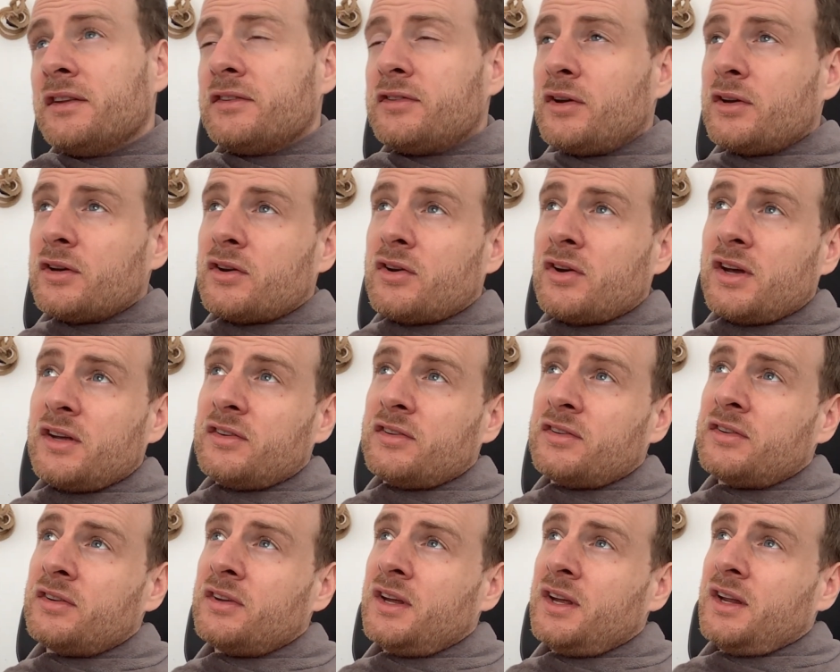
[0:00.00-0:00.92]
So it
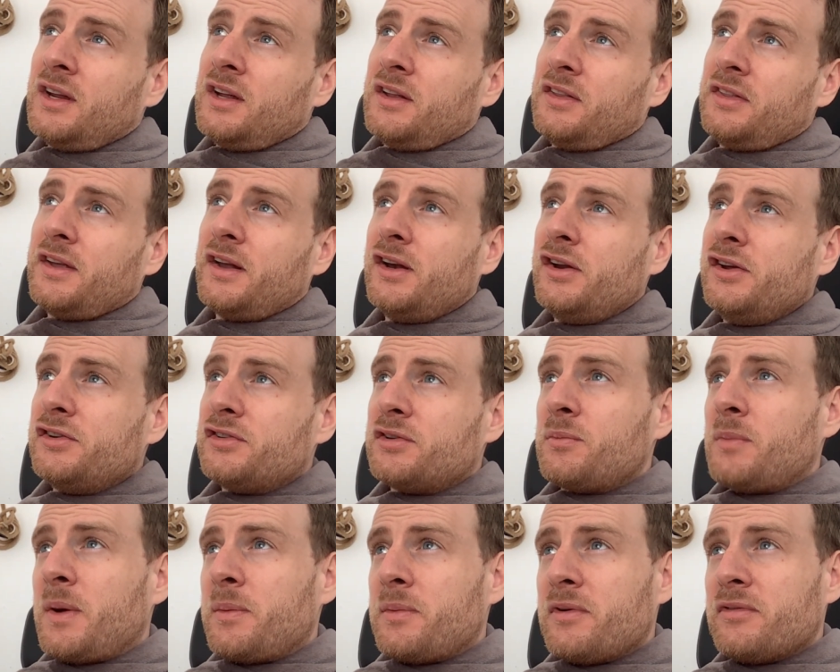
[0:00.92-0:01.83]
creates the illusion
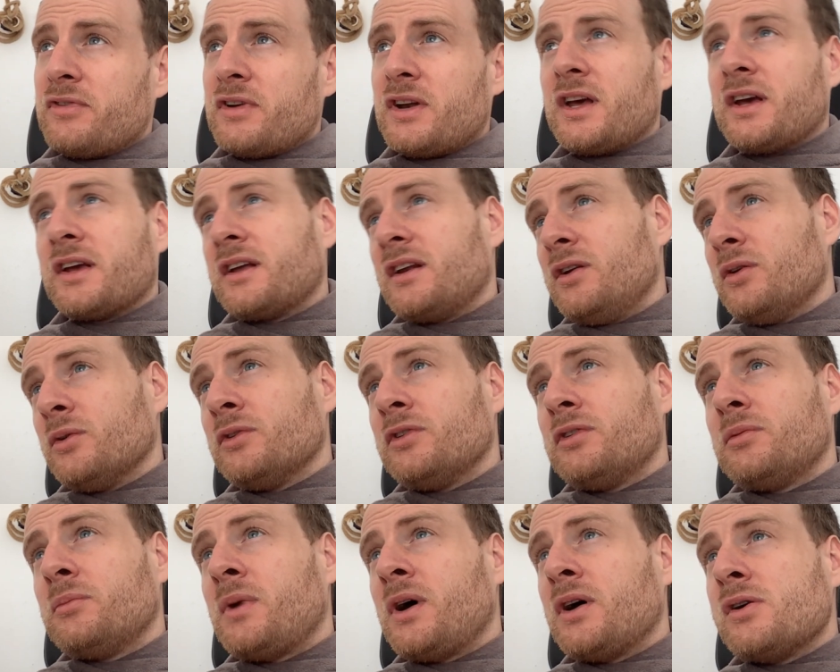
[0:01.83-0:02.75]
maybe of like a little
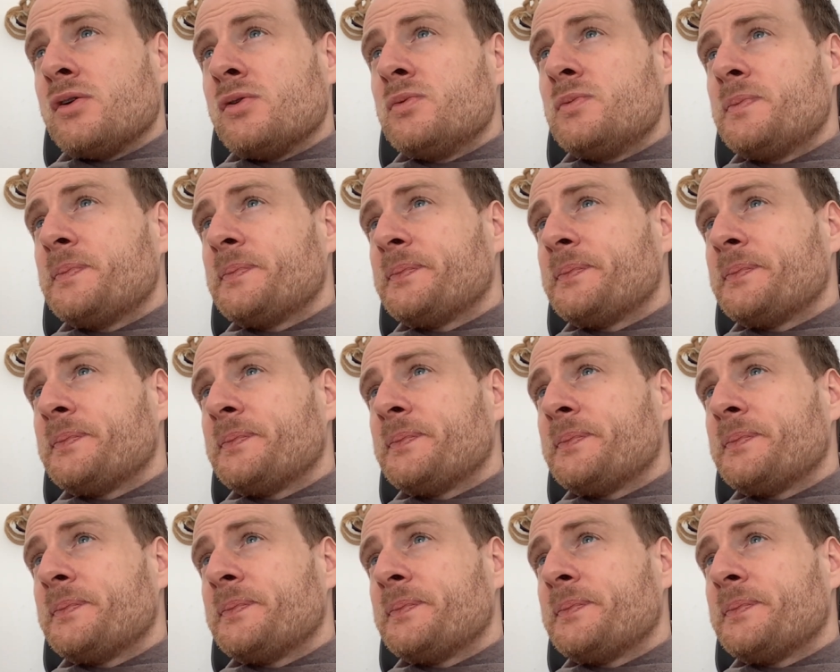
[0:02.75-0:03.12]
smile,